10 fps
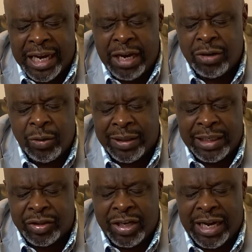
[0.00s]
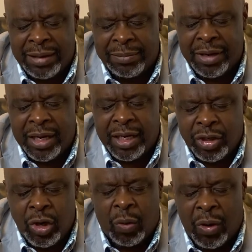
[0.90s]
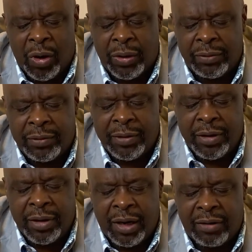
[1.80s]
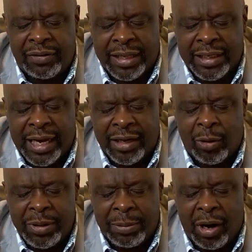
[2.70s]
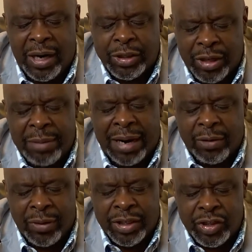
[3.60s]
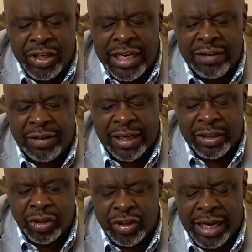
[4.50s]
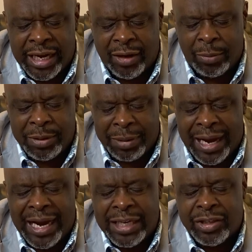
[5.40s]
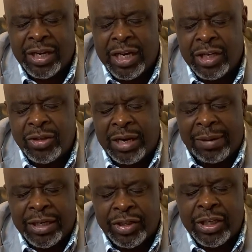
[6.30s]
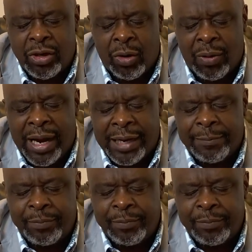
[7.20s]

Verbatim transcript: hear during this time your word, oh Father God. Open up hearts so they might receive and understand. Open up eyes so they might see your way.